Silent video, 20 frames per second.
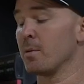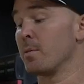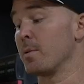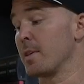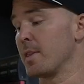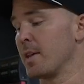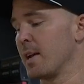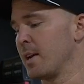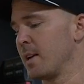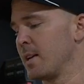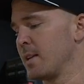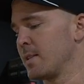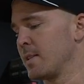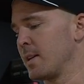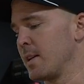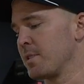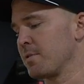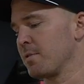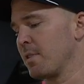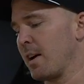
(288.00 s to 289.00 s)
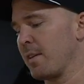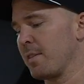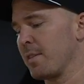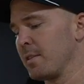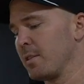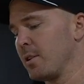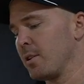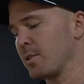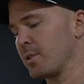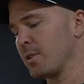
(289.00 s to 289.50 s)
with anti-seize rather
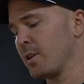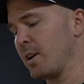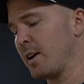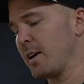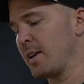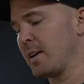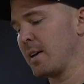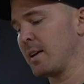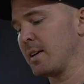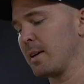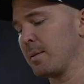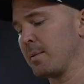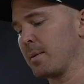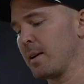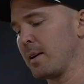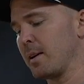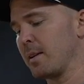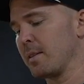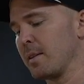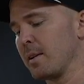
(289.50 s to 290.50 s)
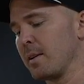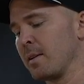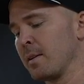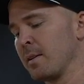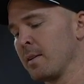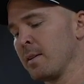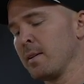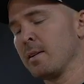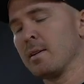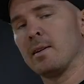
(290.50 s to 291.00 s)
than Loctite, you end up
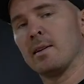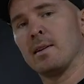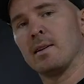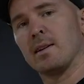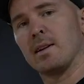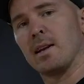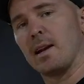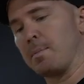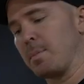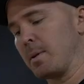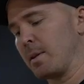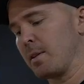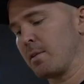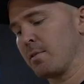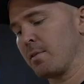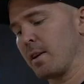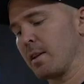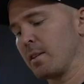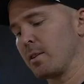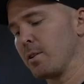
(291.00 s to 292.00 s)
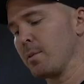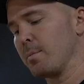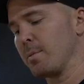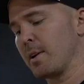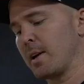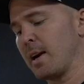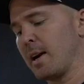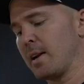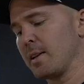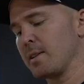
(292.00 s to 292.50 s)
keeping the thread
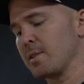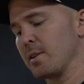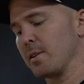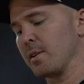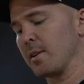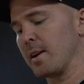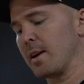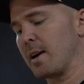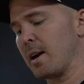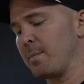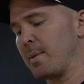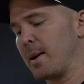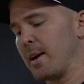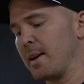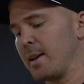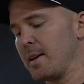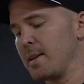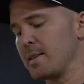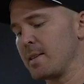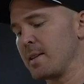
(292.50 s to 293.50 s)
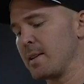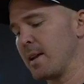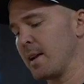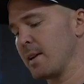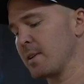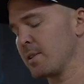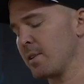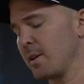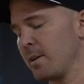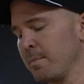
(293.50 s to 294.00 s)
lubricated so it can come out easy
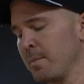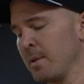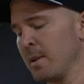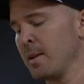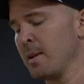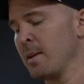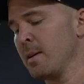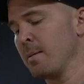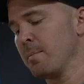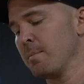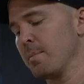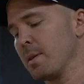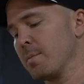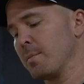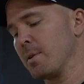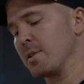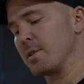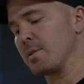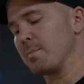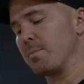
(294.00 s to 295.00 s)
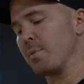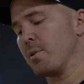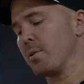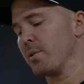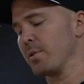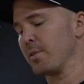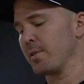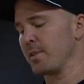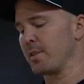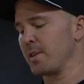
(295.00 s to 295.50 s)
next time. But the most
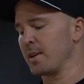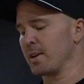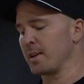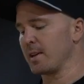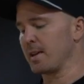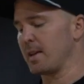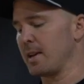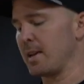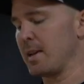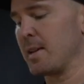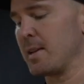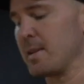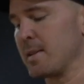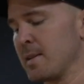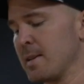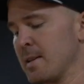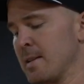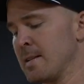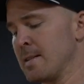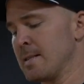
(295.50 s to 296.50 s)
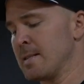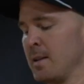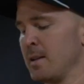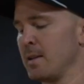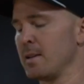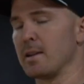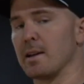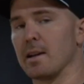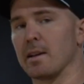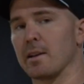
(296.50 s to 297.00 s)
important thing is
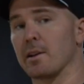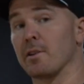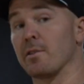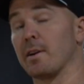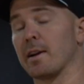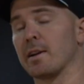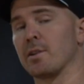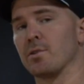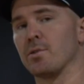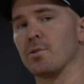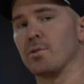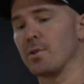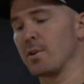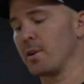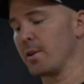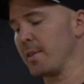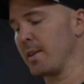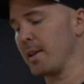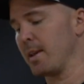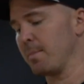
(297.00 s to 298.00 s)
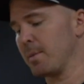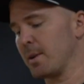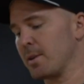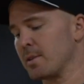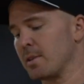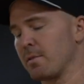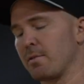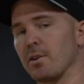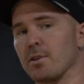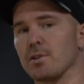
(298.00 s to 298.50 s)
you get the correct torque on there,
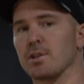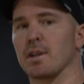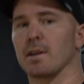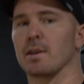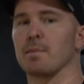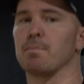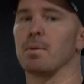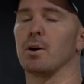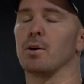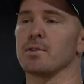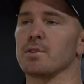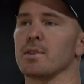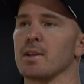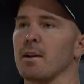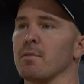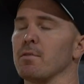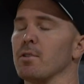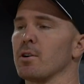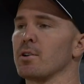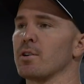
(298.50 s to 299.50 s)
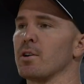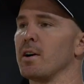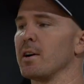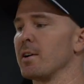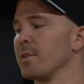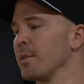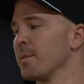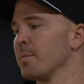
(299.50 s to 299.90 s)
because if you're checking bolts that have Loctite on